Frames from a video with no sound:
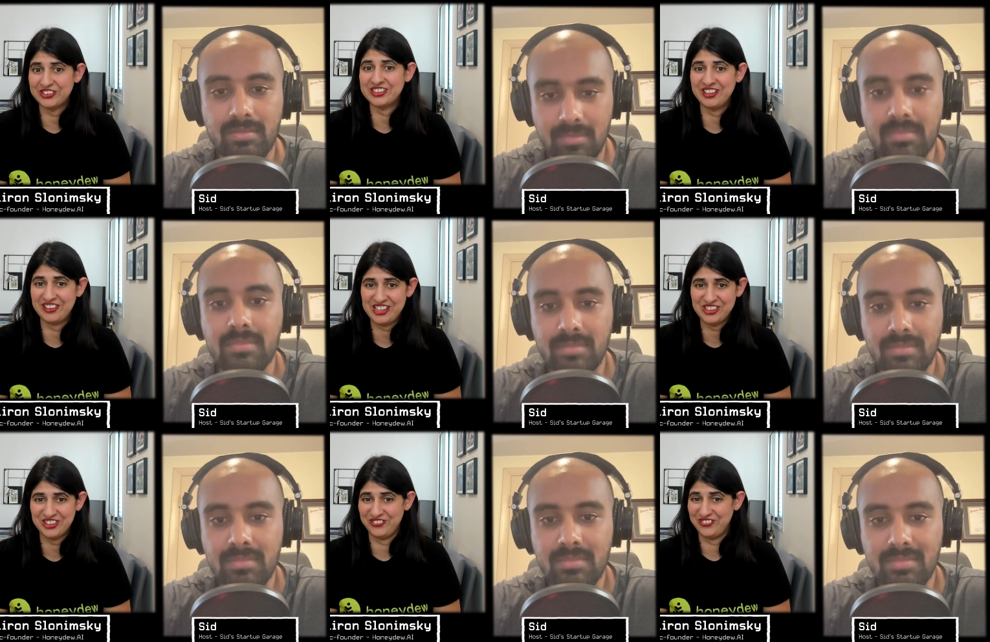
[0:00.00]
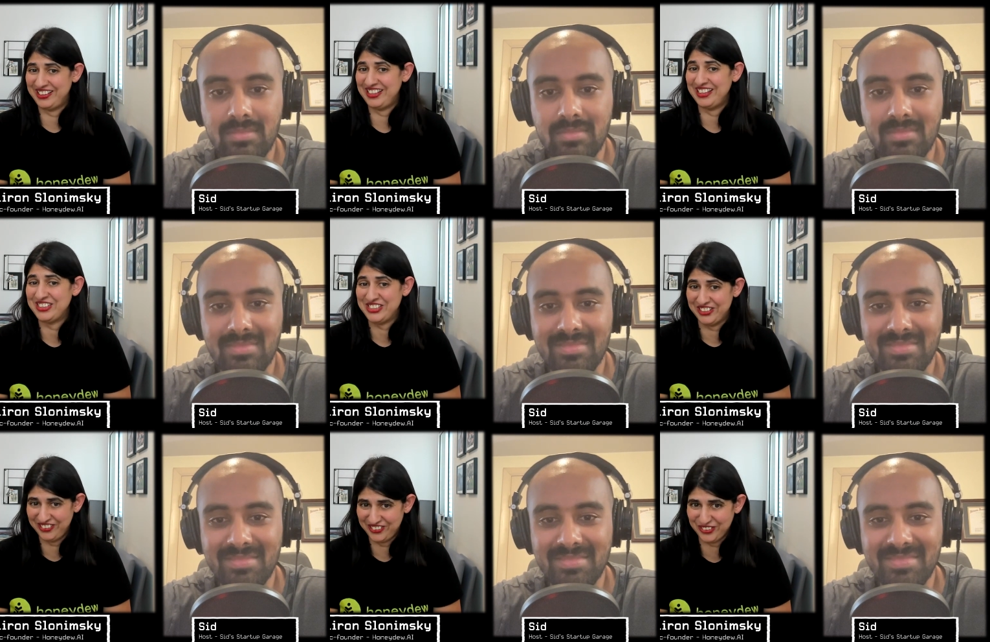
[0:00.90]
Speaker 1: organization with a
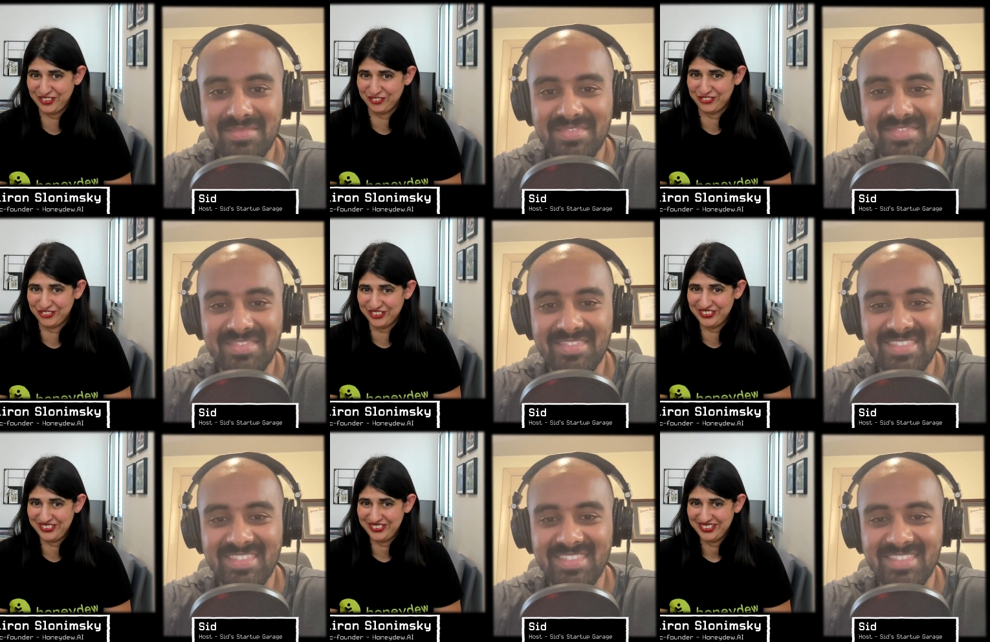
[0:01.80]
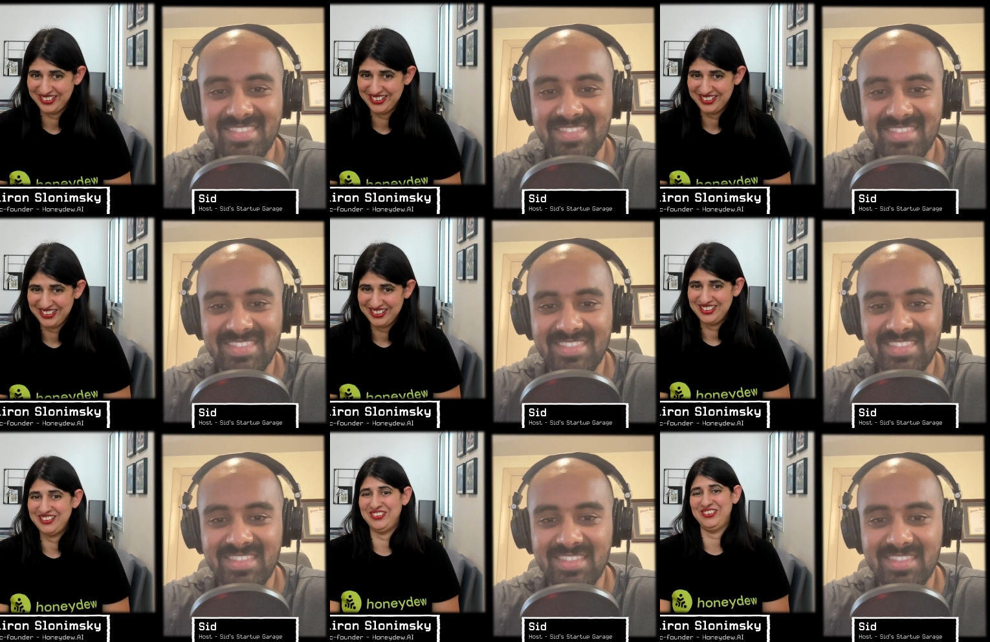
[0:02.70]
shared source of truth
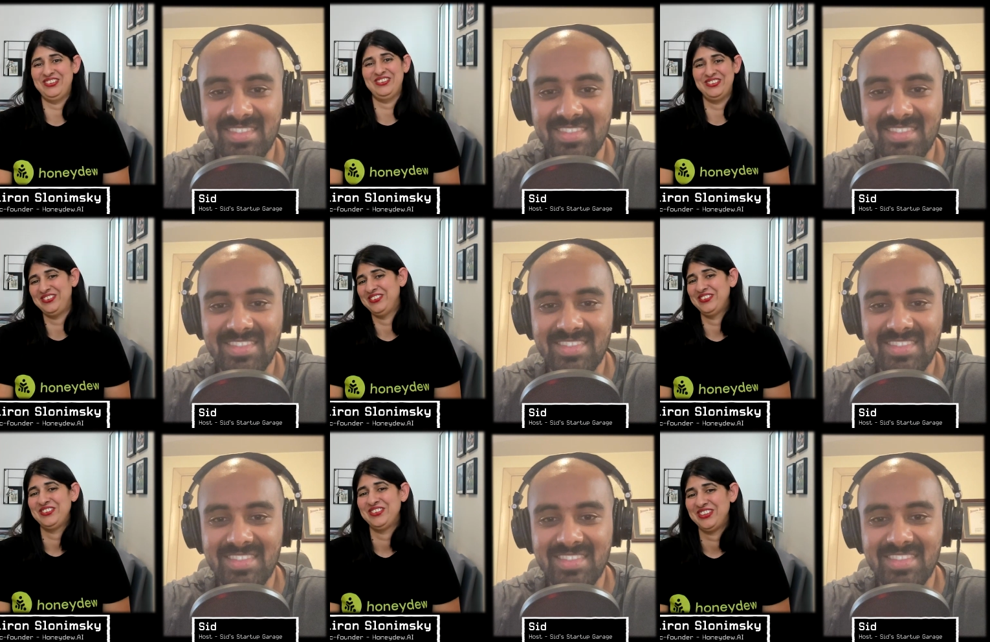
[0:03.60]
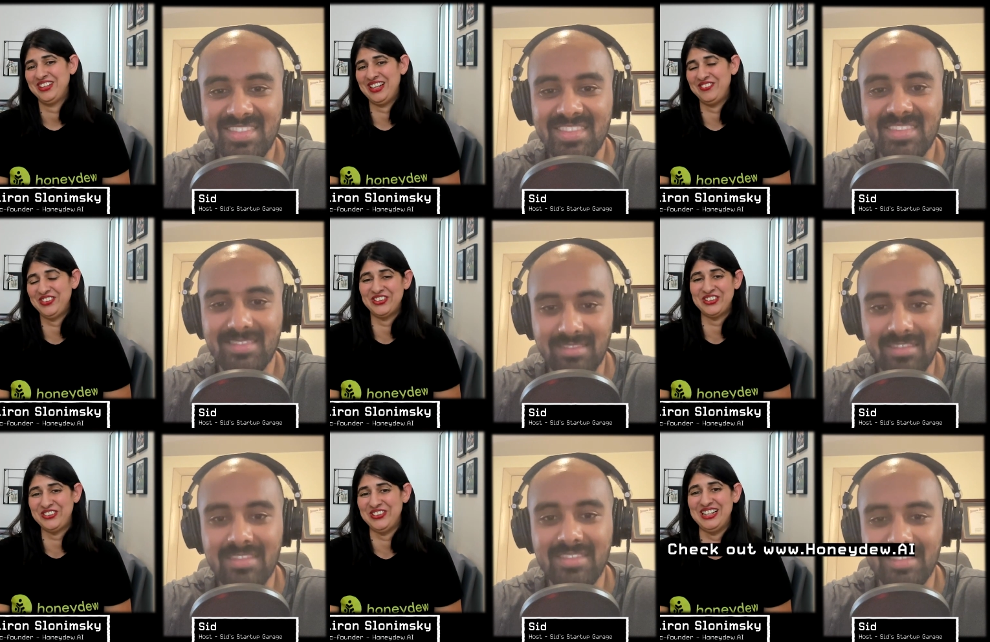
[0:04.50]
so come and
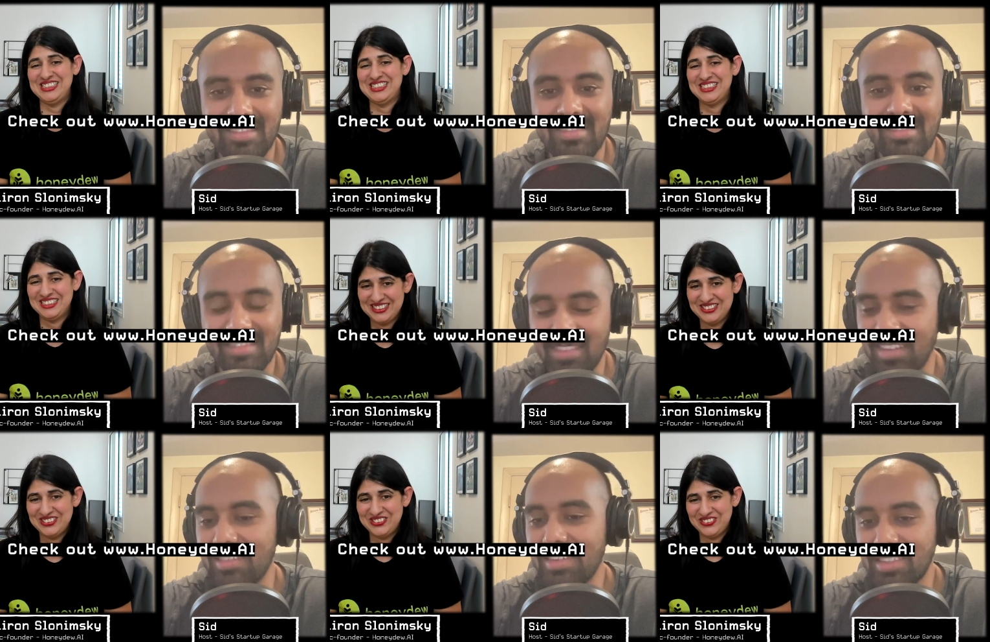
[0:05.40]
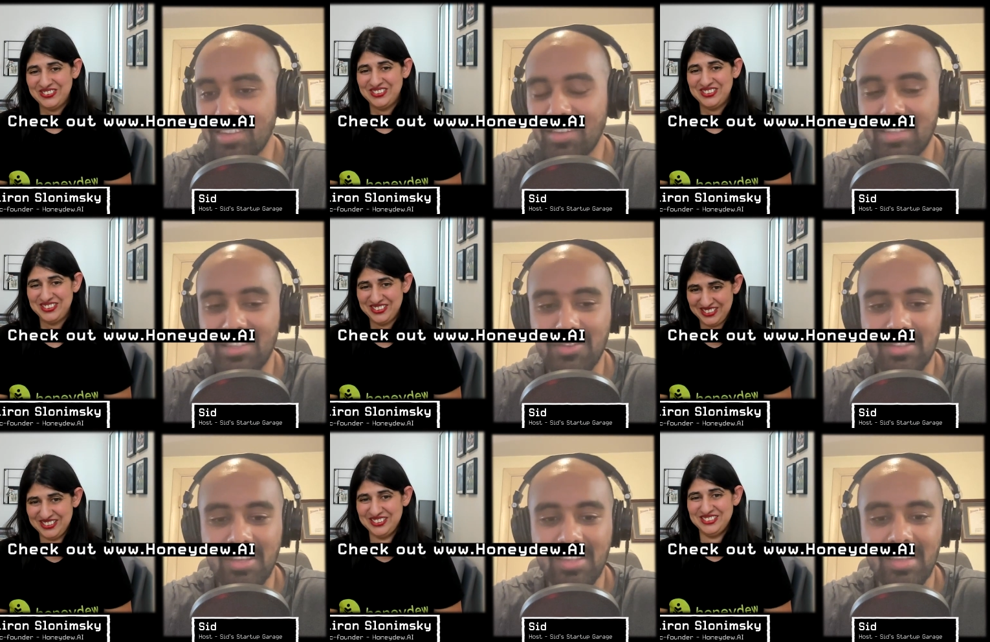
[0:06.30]
talk to us
Speaker 2: all right
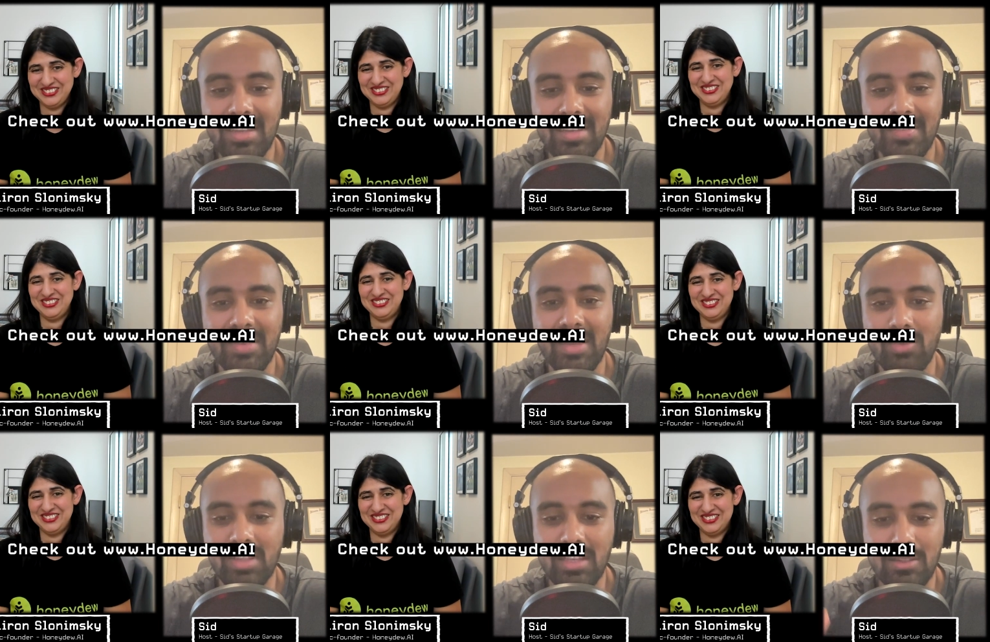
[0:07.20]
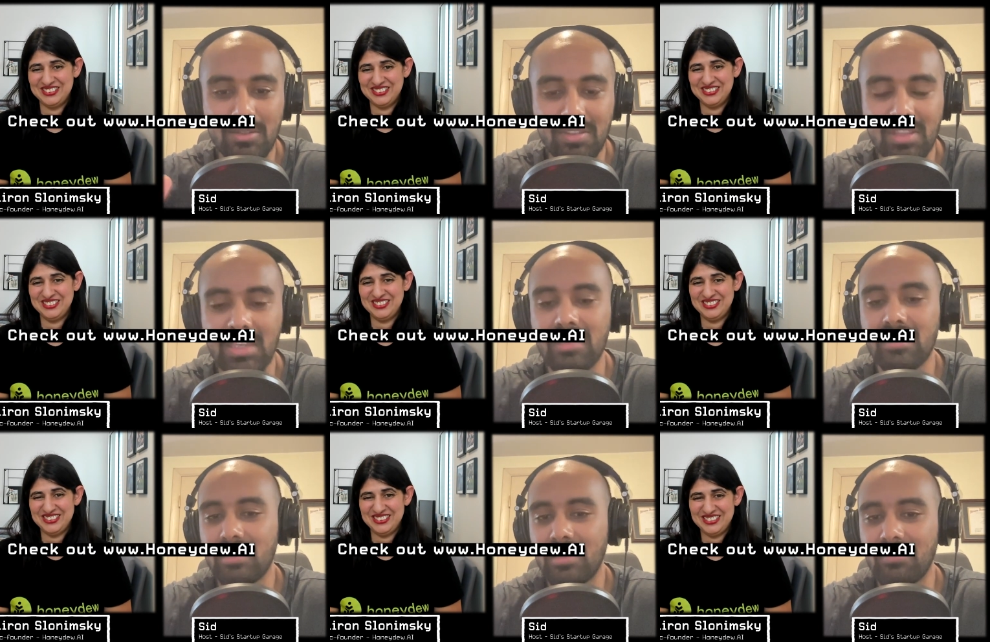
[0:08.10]
honeydew.ai i will include the link
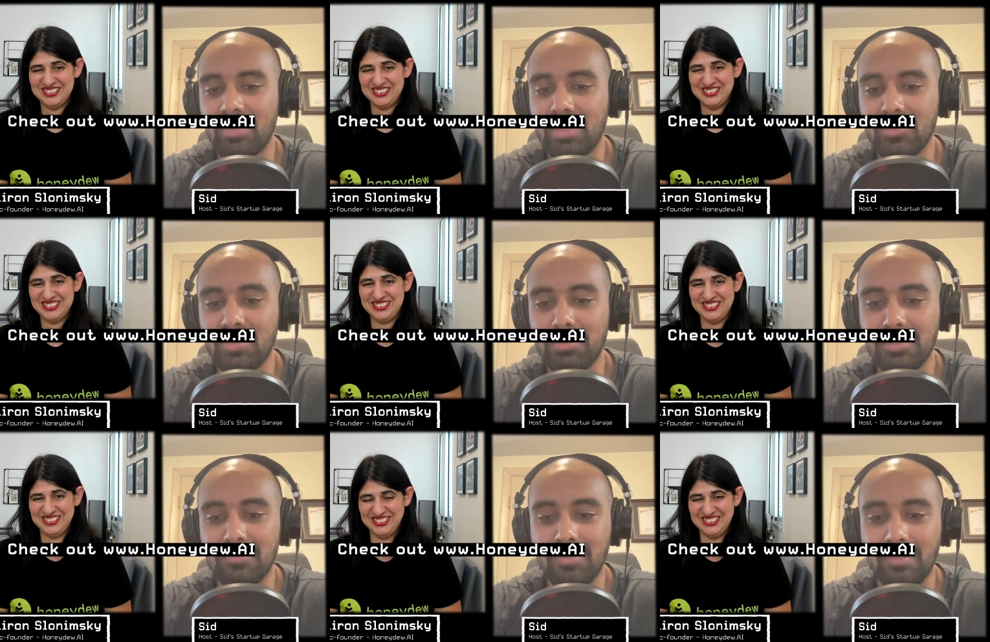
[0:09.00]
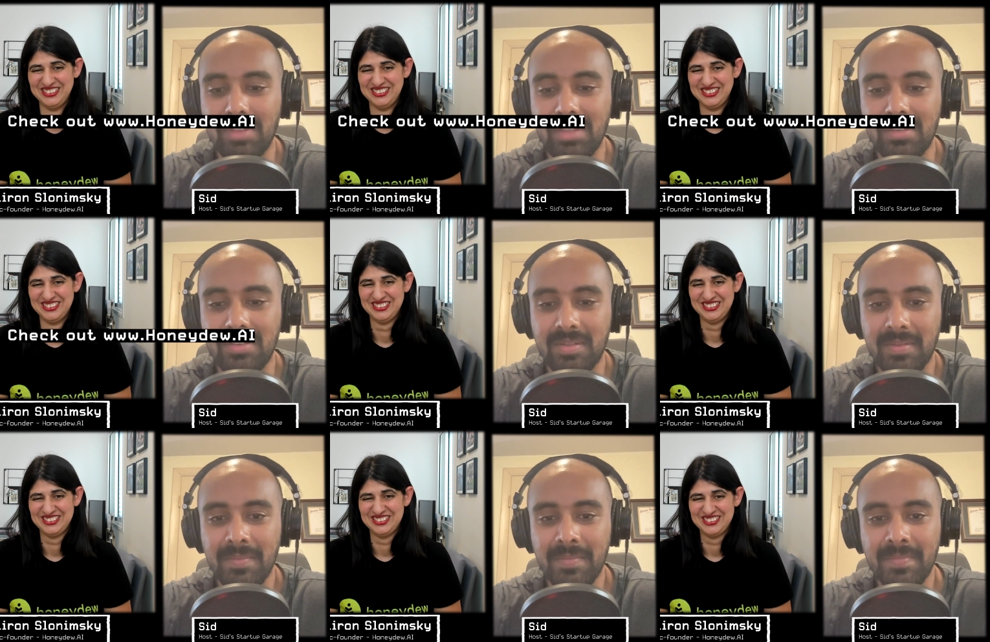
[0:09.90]
in the description for the video
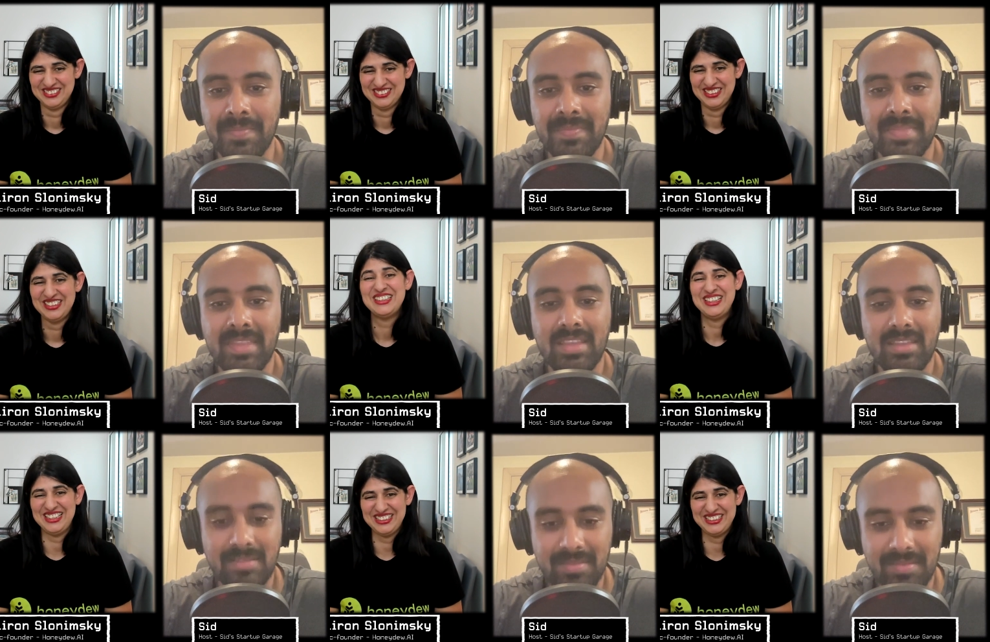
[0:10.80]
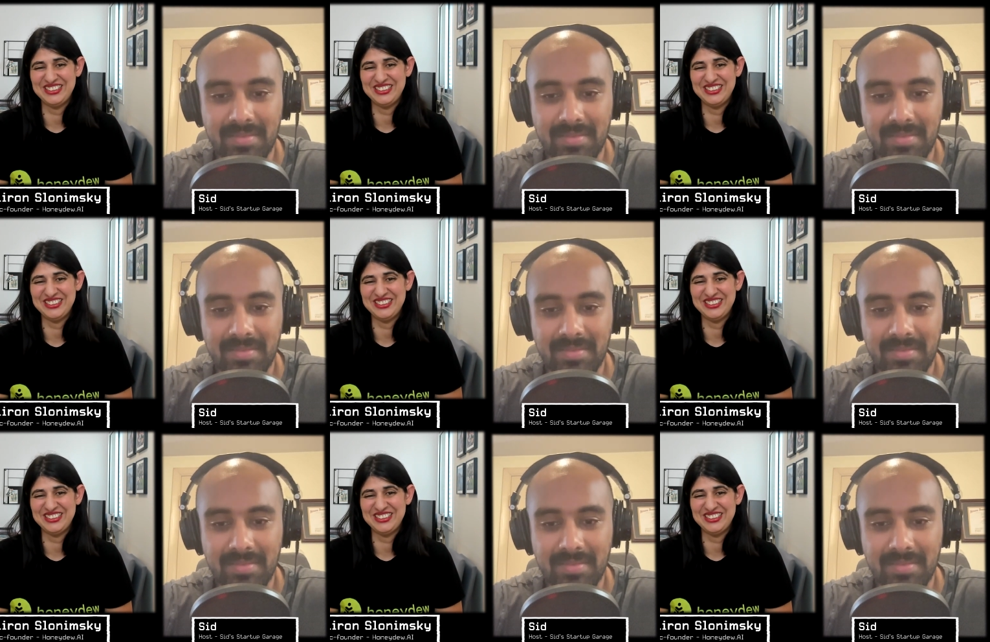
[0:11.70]
thank